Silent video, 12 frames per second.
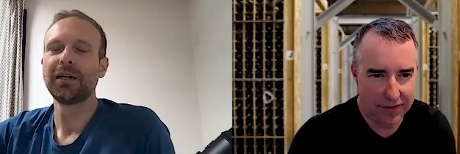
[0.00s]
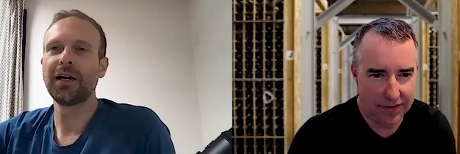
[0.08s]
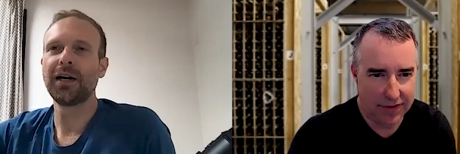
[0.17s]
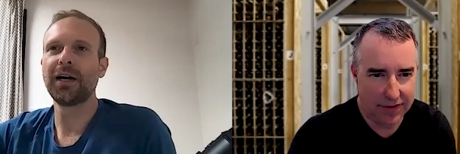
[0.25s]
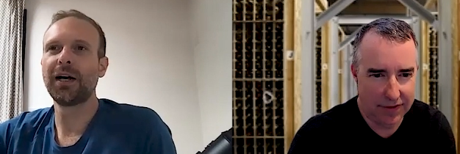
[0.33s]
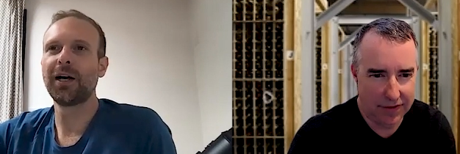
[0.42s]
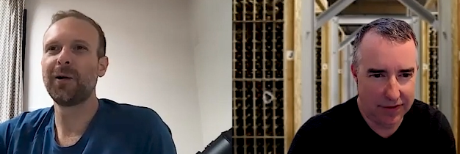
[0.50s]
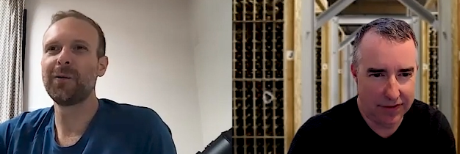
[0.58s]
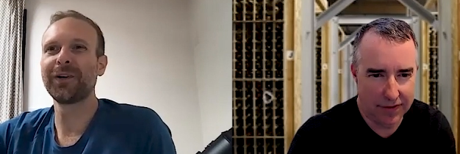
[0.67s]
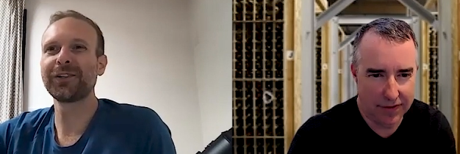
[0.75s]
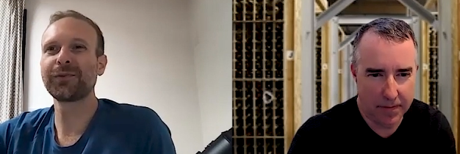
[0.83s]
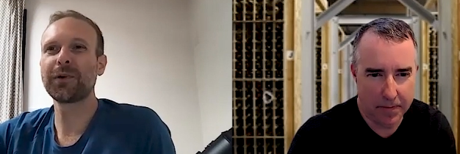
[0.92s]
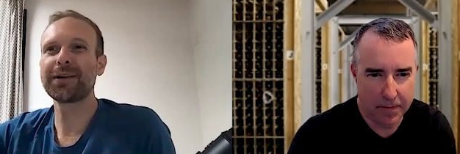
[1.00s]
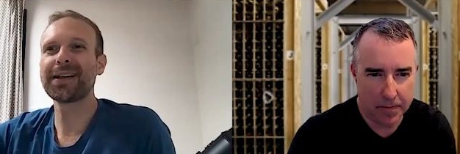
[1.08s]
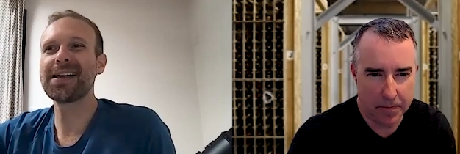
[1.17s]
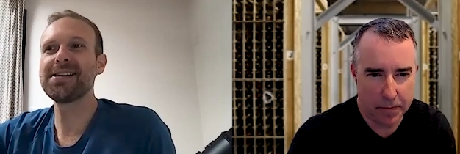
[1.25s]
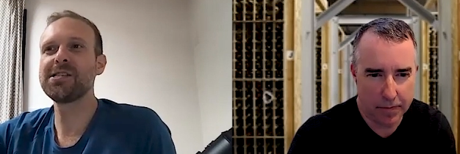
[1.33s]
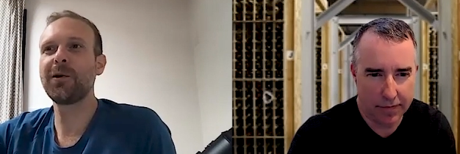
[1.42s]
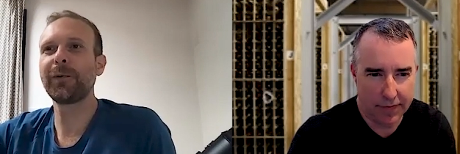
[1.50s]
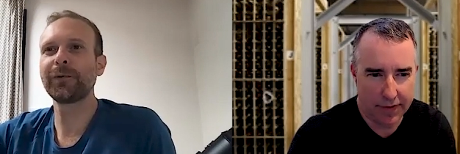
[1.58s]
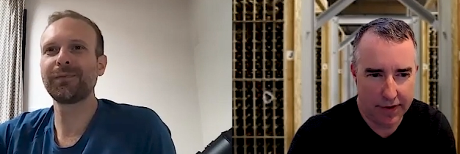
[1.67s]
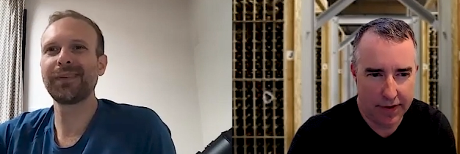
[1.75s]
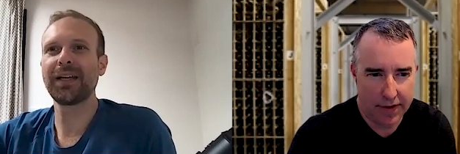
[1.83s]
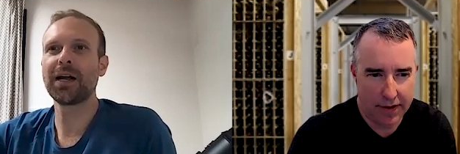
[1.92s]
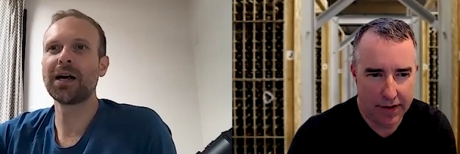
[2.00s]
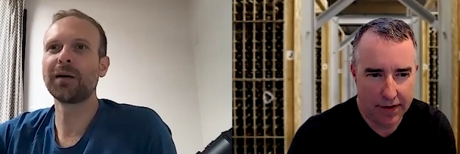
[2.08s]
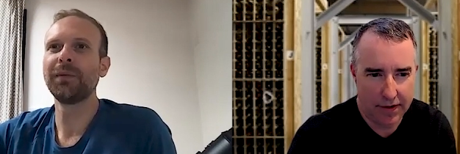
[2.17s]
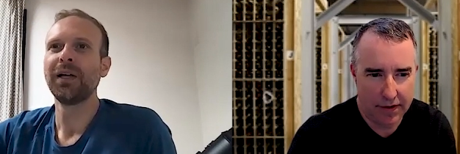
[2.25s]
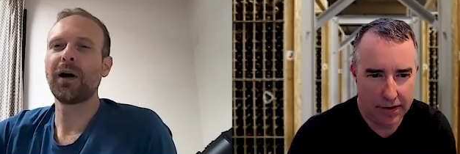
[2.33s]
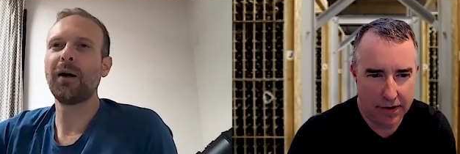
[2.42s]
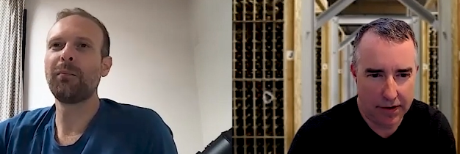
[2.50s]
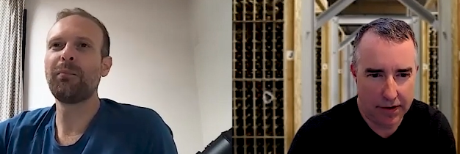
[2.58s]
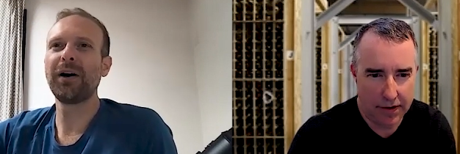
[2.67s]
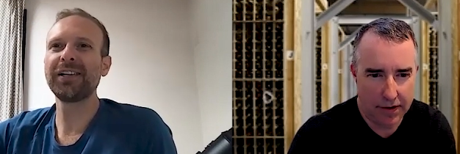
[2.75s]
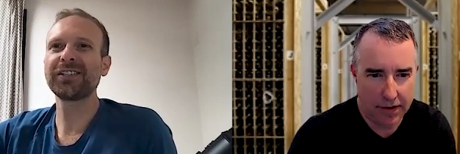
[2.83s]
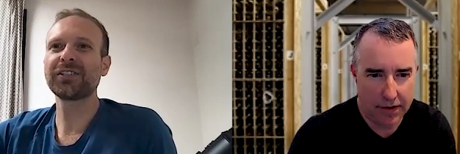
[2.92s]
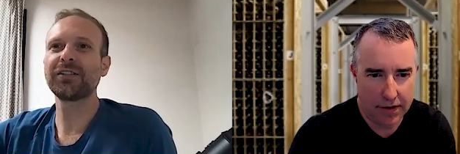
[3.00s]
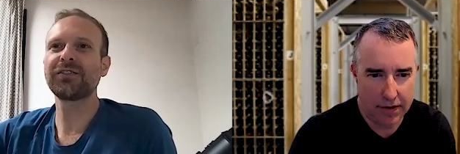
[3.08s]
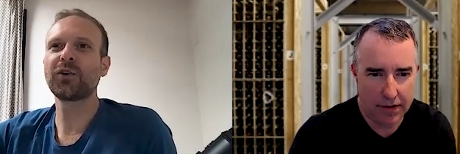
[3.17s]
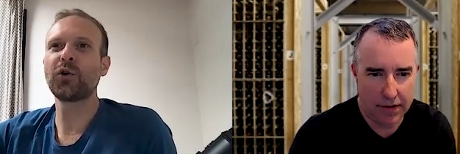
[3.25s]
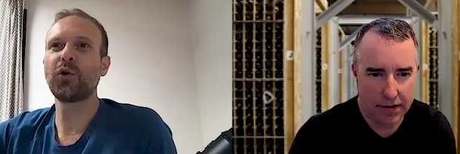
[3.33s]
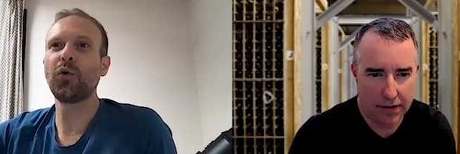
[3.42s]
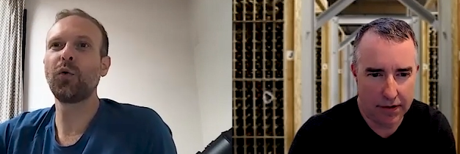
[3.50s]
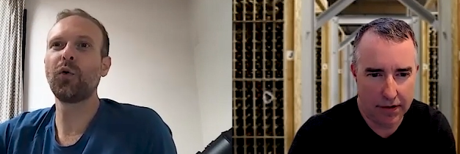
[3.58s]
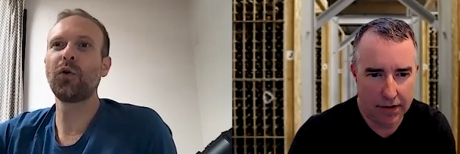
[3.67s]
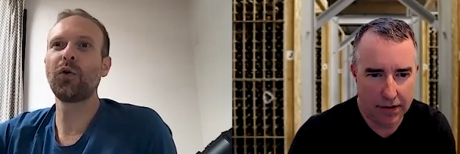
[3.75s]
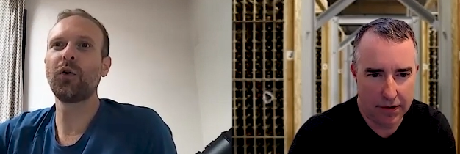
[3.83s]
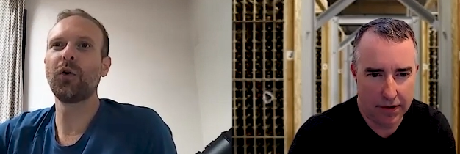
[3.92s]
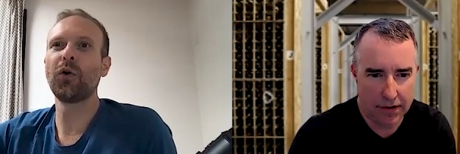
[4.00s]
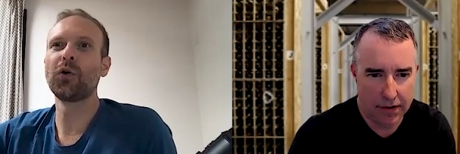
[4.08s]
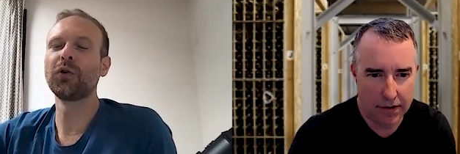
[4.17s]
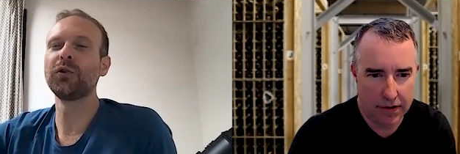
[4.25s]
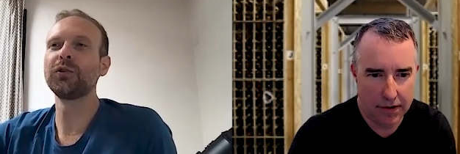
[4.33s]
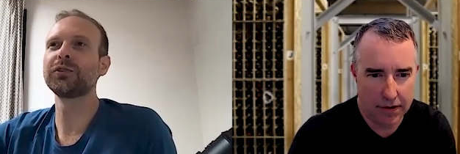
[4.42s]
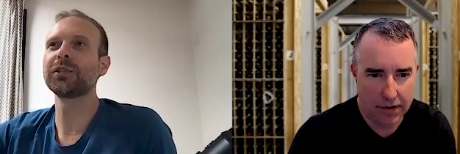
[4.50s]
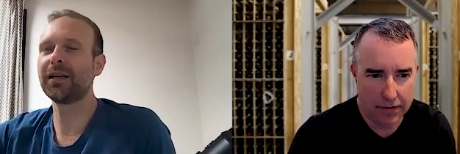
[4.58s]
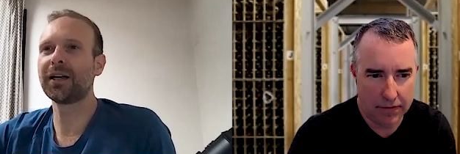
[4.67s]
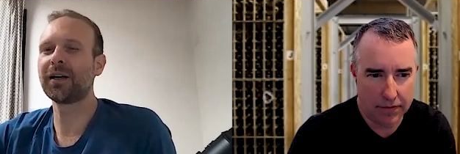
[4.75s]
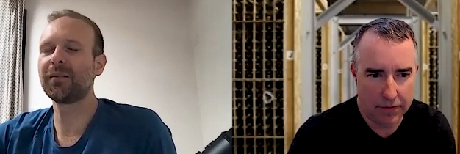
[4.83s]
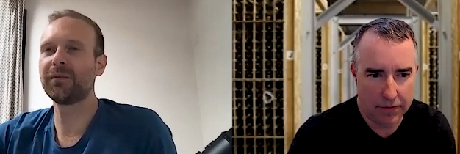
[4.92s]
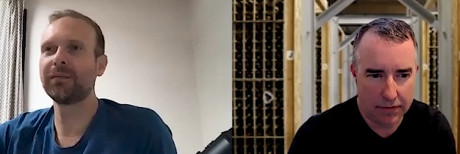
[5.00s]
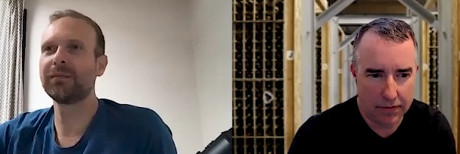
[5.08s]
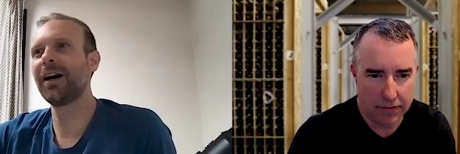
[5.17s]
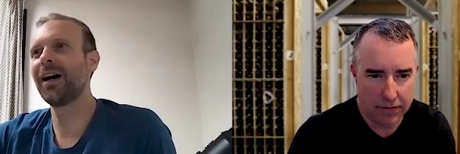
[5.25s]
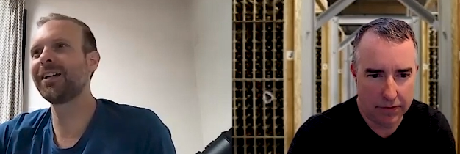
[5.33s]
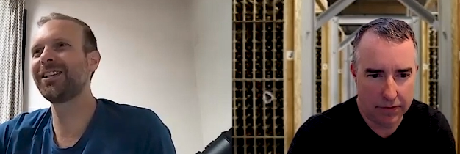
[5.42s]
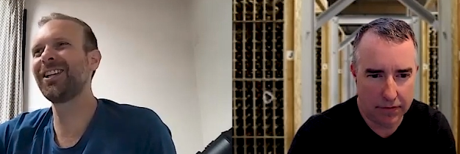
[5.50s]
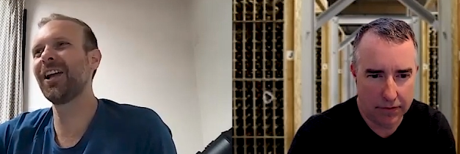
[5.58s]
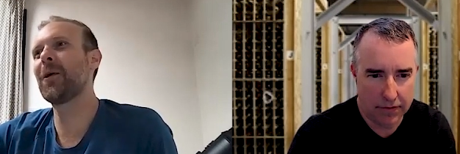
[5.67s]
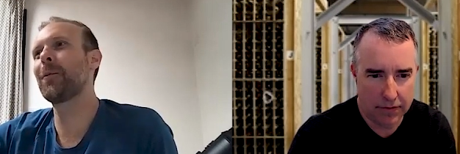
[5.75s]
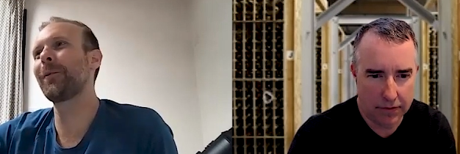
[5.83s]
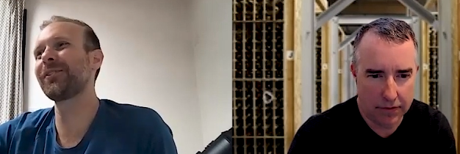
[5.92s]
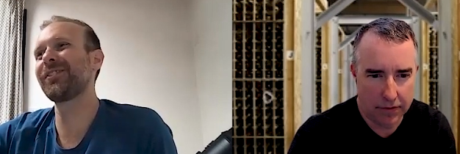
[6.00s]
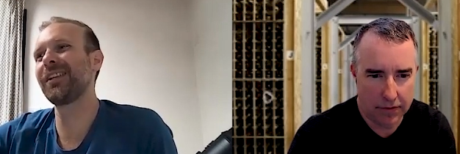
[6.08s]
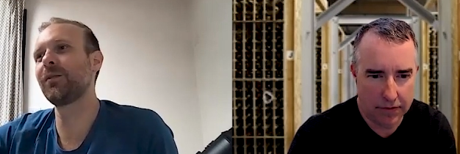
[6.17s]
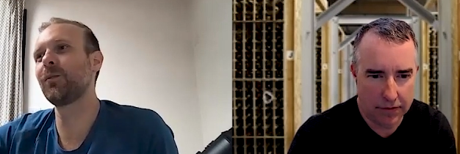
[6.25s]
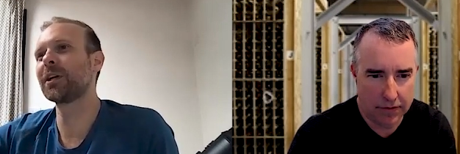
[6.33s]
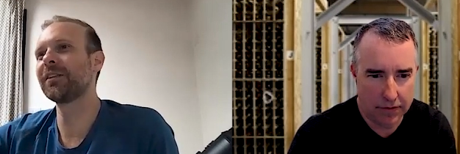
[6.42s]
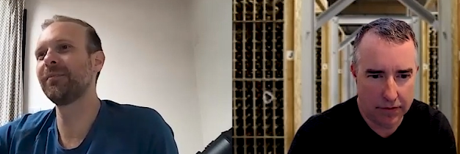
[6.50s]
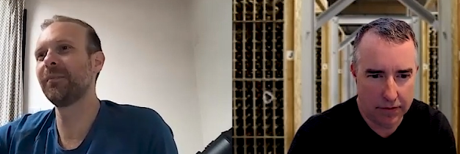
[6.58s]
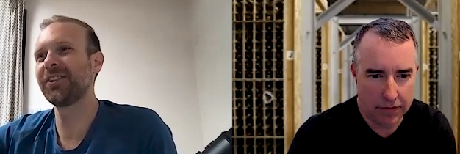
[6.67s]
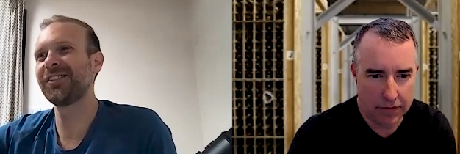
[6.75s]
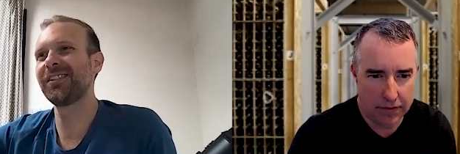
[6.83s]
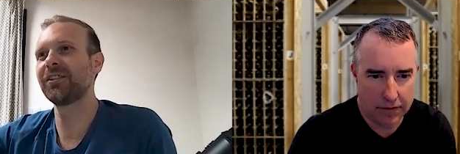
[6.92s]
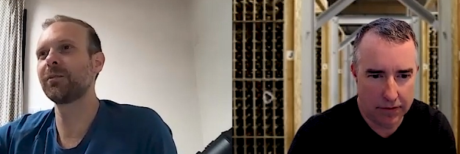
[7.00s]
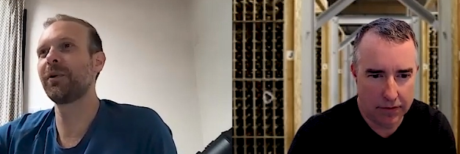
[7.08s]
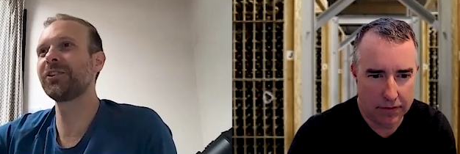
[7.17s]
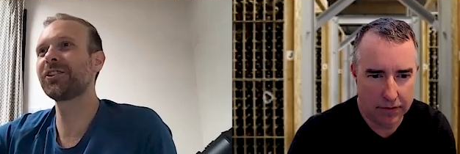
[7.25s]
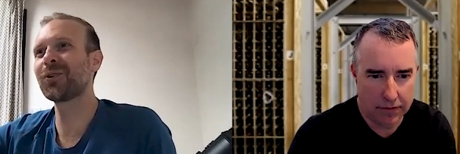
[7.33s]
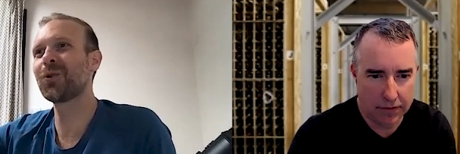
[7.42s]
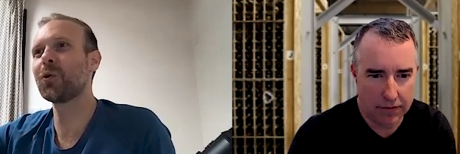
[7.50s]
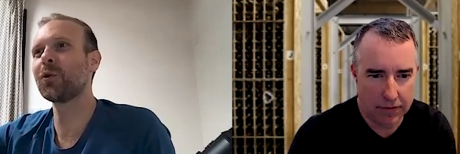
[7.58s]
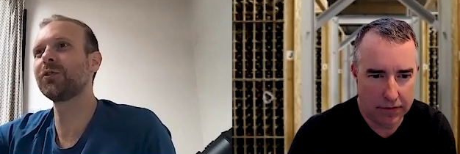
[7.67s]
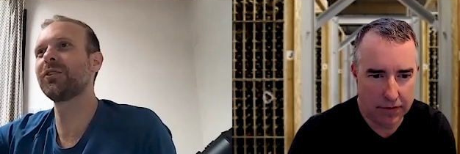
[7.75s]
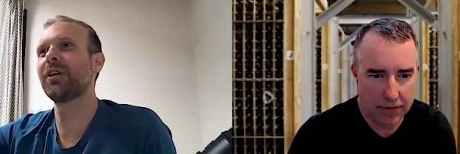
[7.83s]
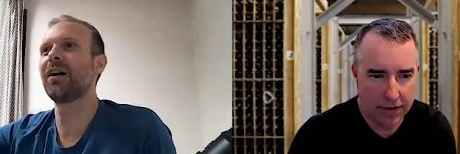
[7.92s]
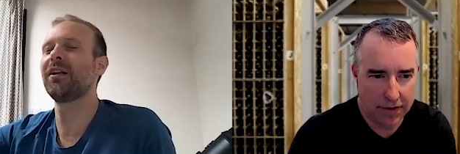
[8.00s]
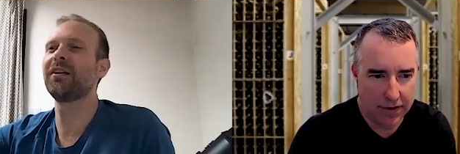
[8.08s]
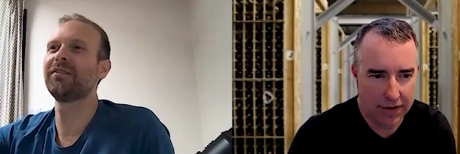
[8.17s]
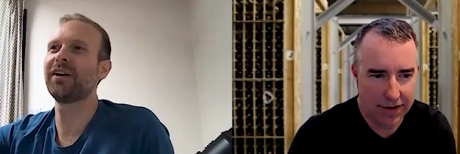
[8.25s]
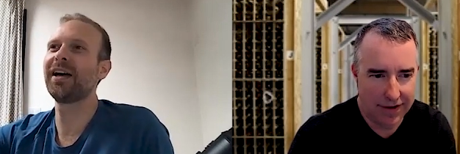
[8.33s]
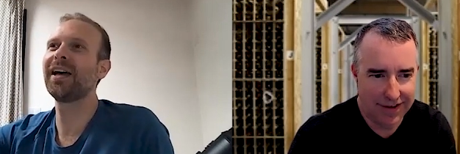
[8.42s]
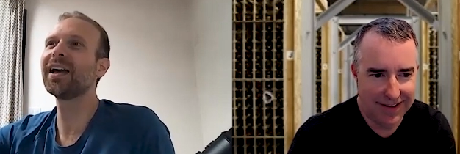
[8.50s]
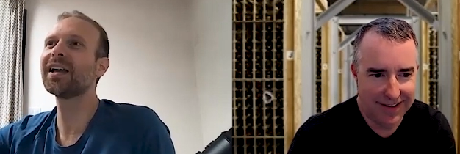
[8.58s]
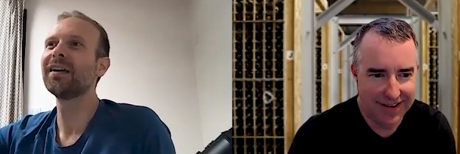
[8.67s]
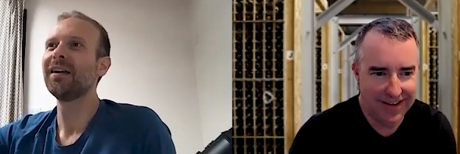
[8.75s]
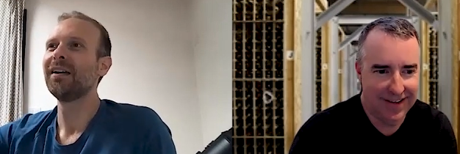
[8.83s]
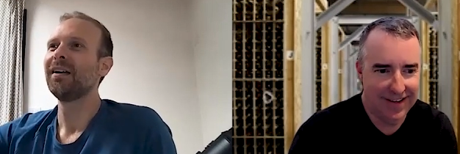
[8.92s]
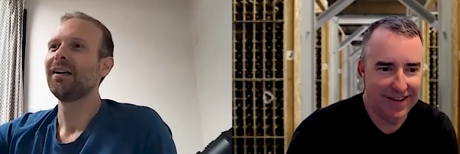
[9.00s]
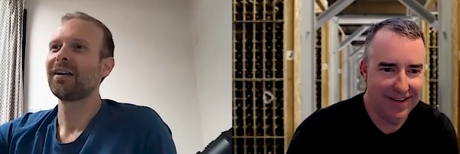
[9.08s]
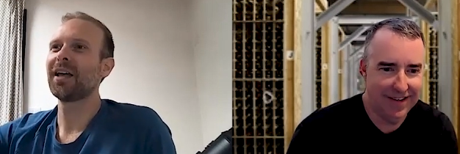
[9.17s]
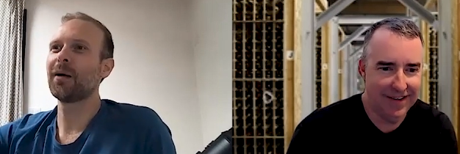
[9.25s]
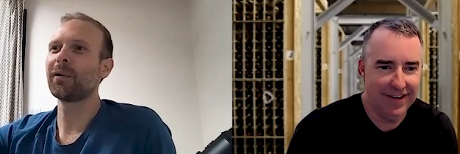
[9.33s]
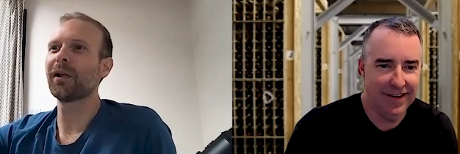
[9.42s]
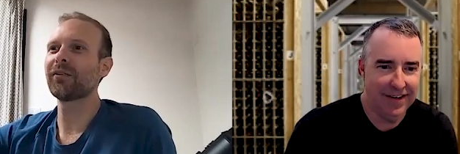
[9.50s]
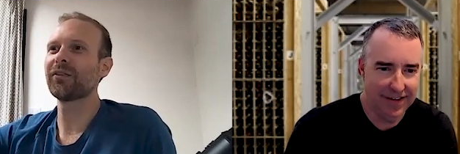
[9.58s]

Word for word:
Speaker 1: Uh, was 190 with one bit. Um, a bunch of cool old, and I'm I didn't I almost didn't want to even mention this. A bunch of cool Dalla Valle Cabernet